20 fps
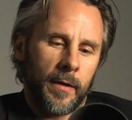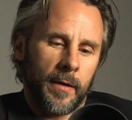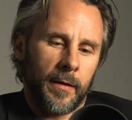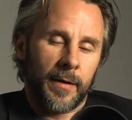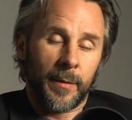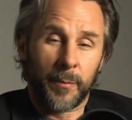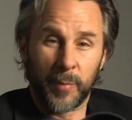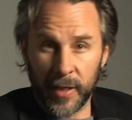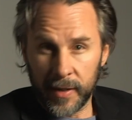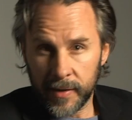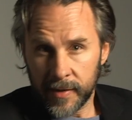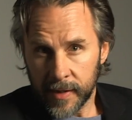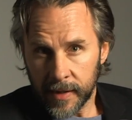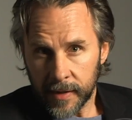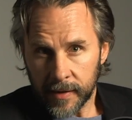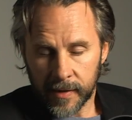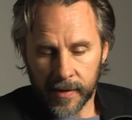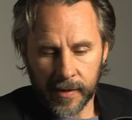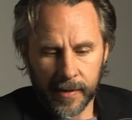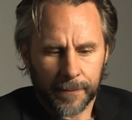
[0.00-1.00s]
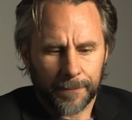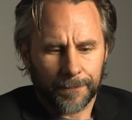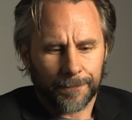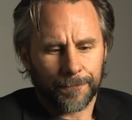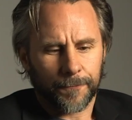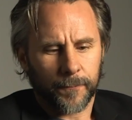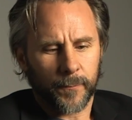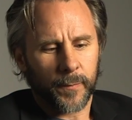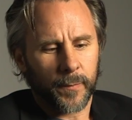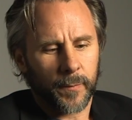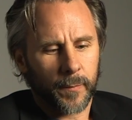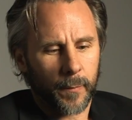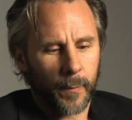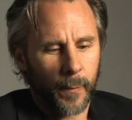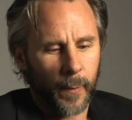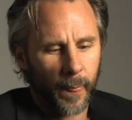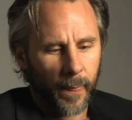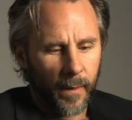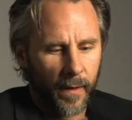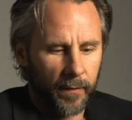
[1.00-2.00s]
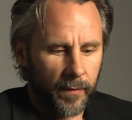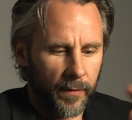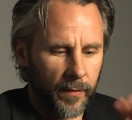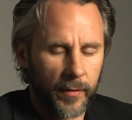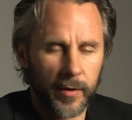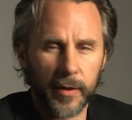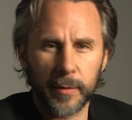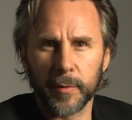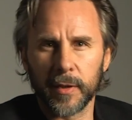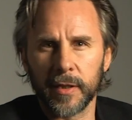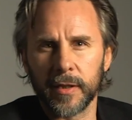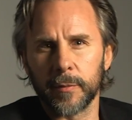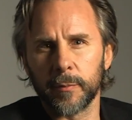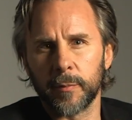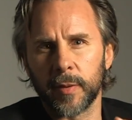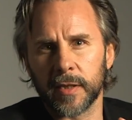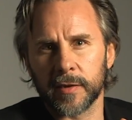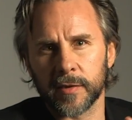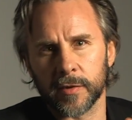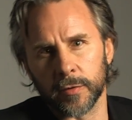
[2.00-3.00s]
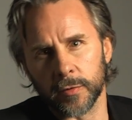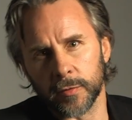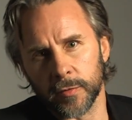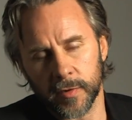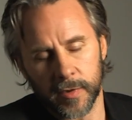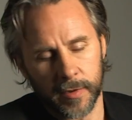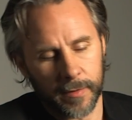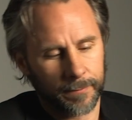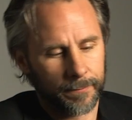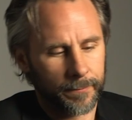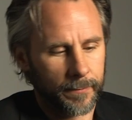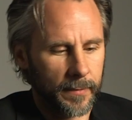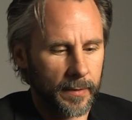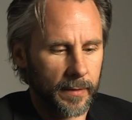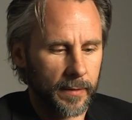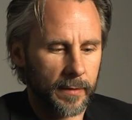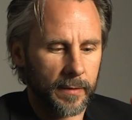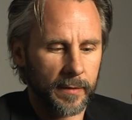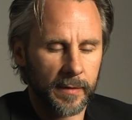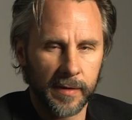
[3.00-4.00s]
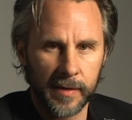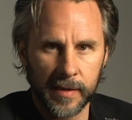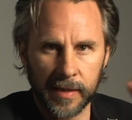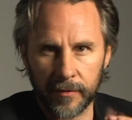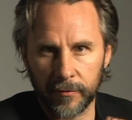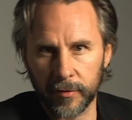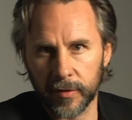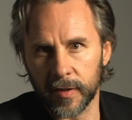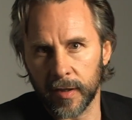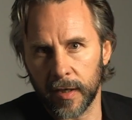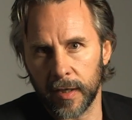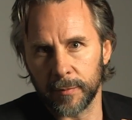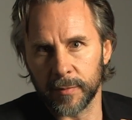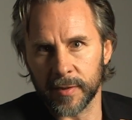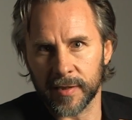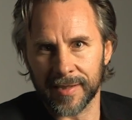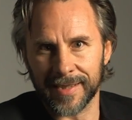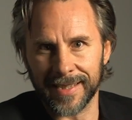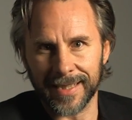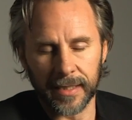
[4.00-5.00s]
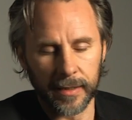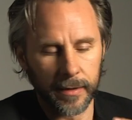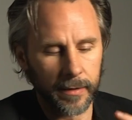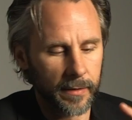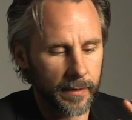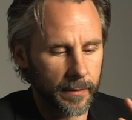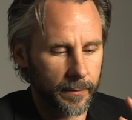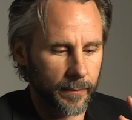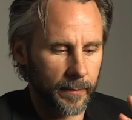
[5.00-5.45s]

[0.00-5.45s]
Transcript: The basics: 30 million pixels, 7 times a second.